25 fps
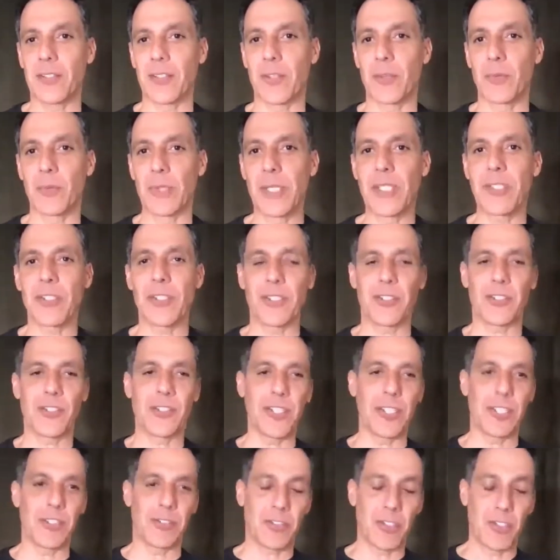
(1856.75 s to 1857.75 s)
And the reason is
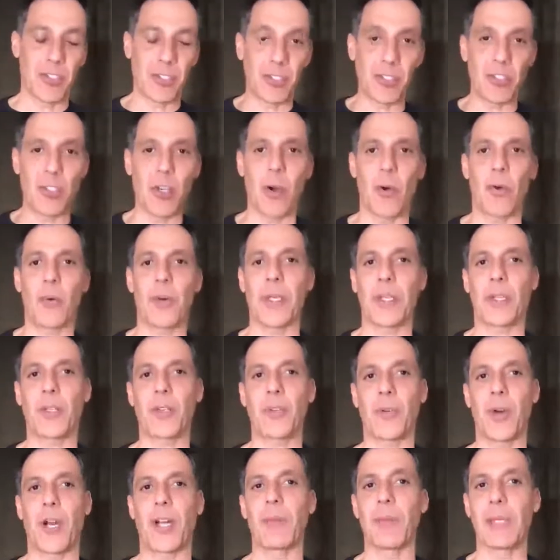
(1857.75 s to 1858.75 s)
she is so
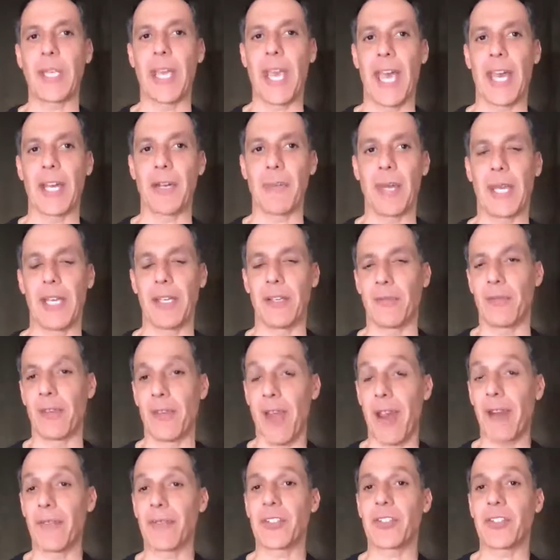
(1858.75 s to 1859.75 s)
incredibly animated. If
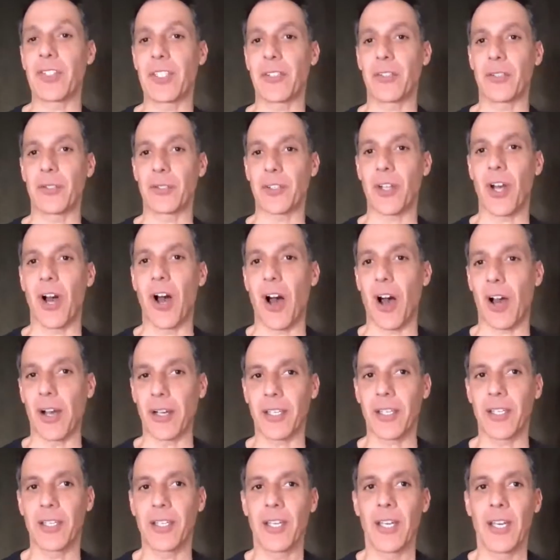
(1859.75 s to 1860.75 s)
you've ever seen her
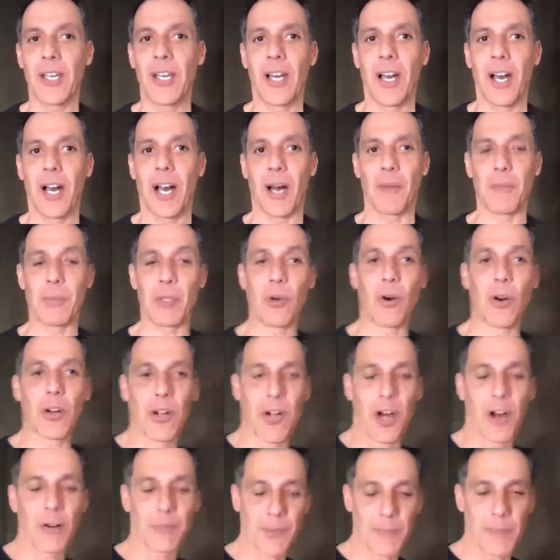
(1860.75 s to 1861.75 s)
talk, you
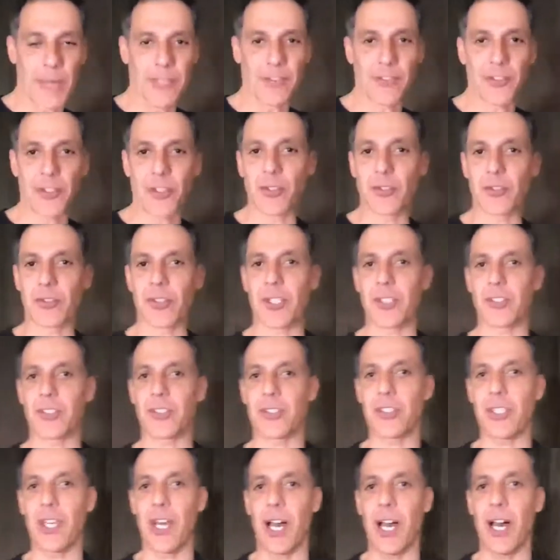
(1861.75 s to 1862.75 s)
are all from
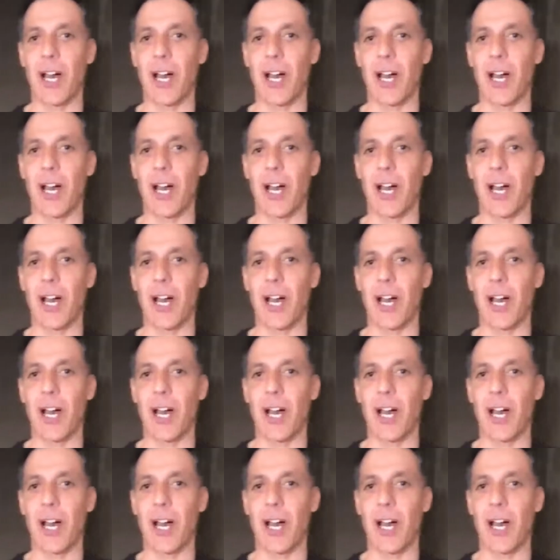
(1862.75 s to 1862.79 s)
Massachusetts.